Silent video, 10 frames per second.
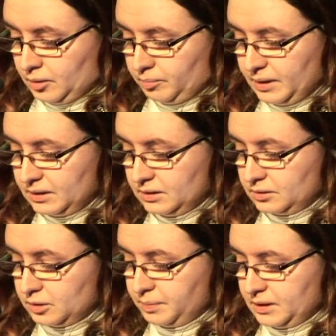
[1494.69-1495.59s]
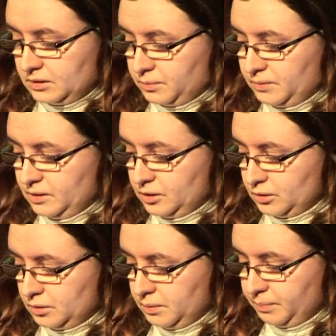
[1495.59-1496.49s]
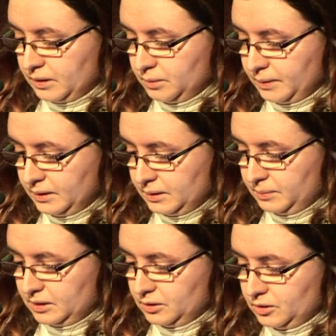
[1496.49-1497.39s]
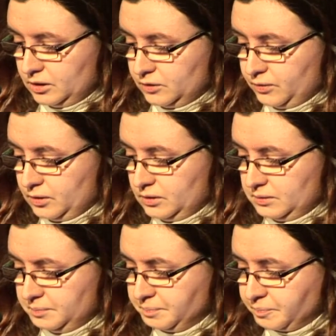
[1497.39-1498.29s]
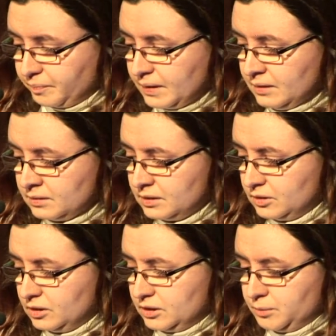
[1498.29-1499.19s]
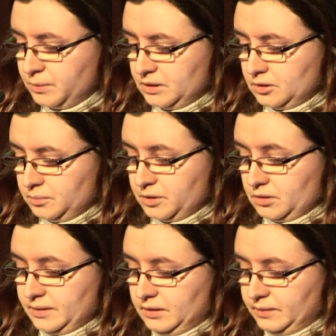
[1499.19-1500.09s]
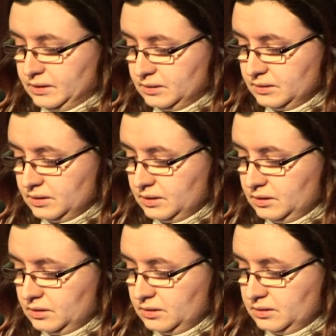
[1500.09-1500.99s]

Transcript: making it a space where Indigenous people are welcome and acknowledged for their knowledge and wisdom so relevant in the